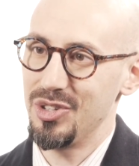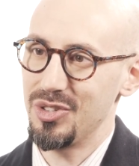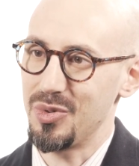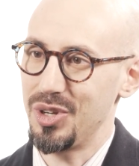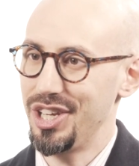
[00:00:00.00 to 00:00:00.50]

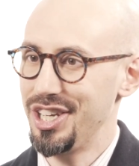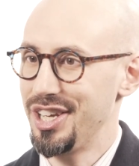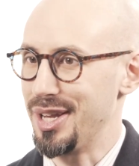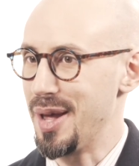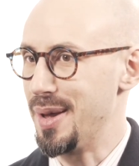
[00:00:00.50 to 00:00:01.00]
To
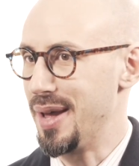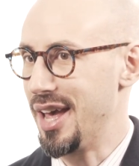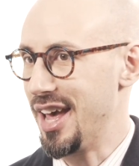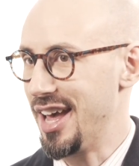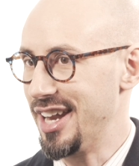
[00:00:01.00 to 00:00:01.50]
really
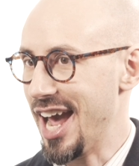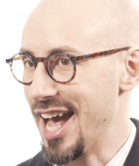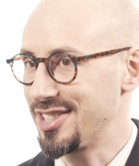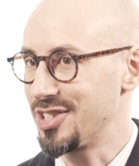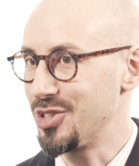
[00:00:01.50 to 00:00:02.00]

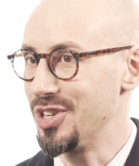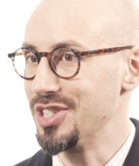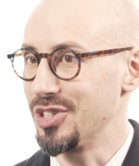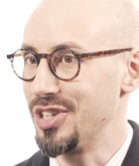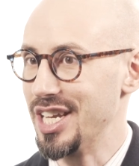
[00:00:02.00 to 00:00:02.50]
enhance a
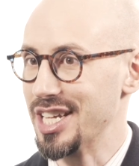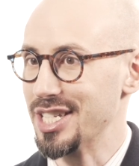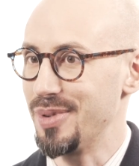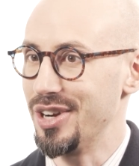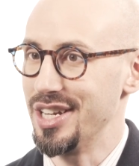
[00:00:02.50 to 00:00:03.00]
student's learning
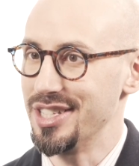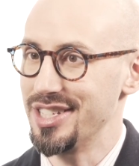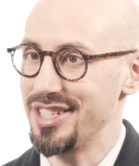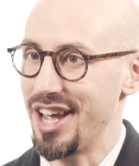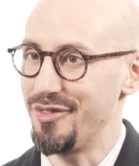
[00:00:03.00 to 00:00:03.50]

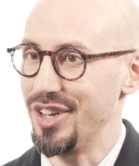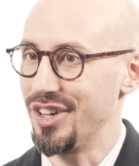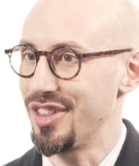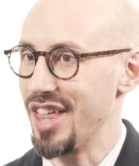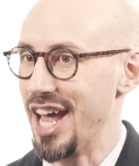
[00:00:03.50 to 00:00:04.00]
experience, I
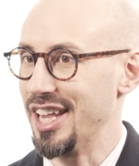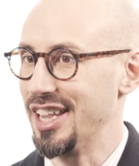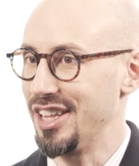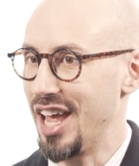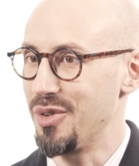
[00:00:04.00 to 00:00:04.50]
feel that
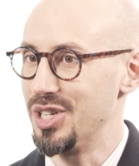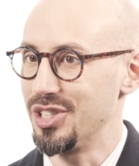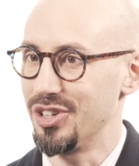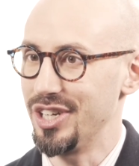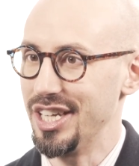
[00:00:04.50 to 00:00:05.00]
language
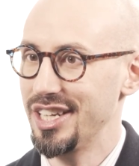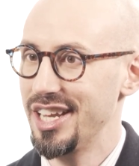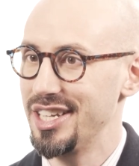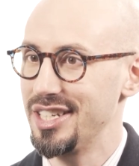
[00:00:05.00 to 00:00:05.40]
learning